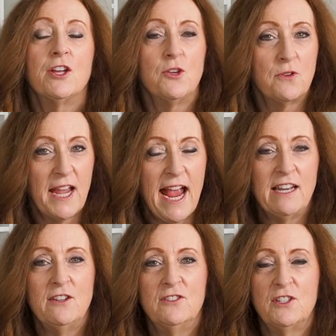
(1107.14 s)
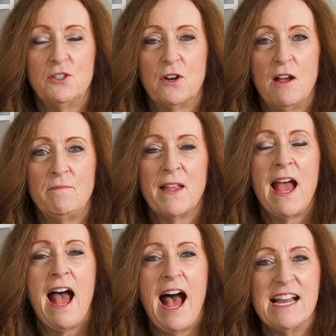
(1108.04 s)
You can use a drum.
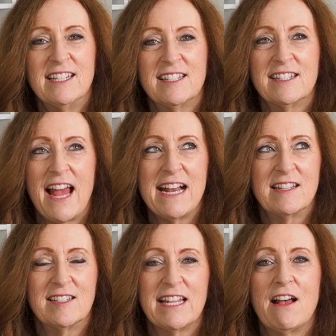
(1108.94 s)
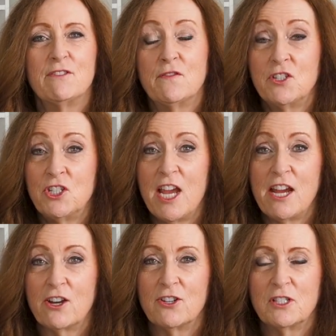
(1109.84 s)
I just like the sound of the
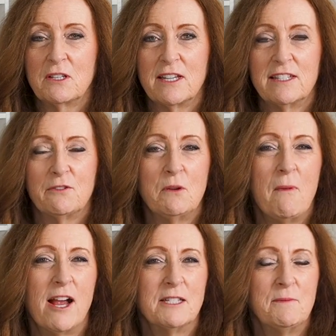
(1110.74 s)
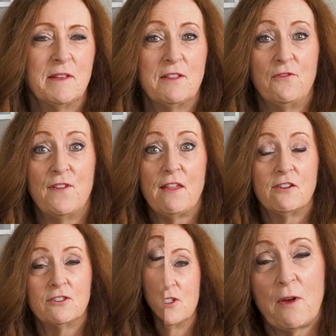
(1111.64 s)
shakers because it reminds me of the
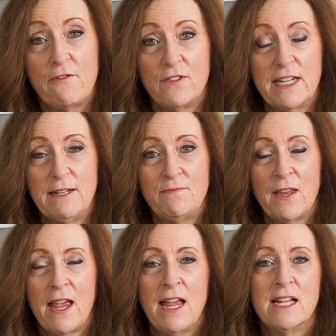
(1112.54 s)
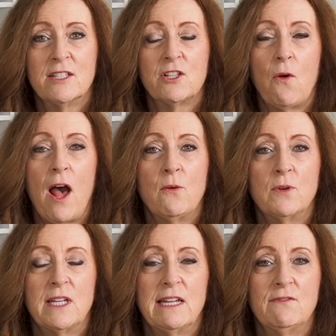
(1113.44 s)
feathers ruffling. So I
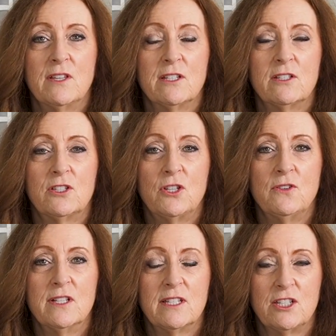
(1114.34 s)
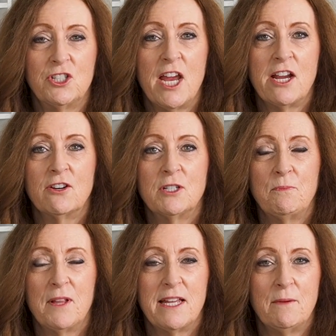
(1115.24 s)
would give the students a shaker to
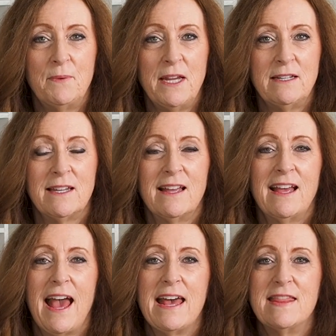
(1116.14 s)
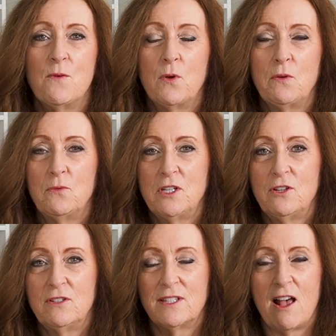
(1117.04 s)
play the beat and then we would
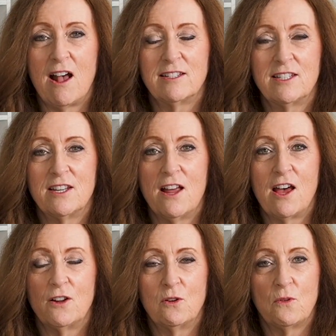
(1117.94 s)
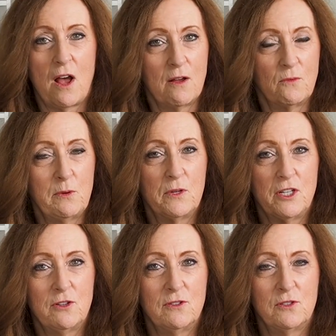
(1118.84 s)
use the ostinato, uh, we
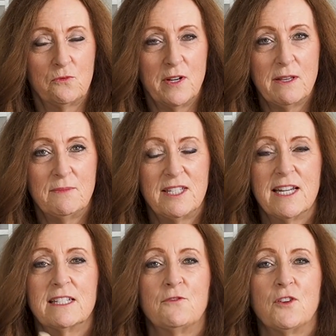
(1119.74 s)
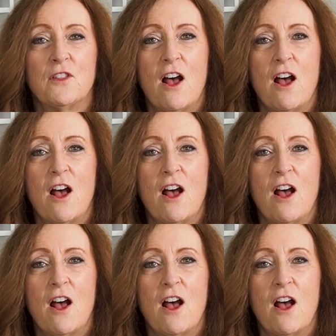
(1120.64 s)
would use rhythm sticks for the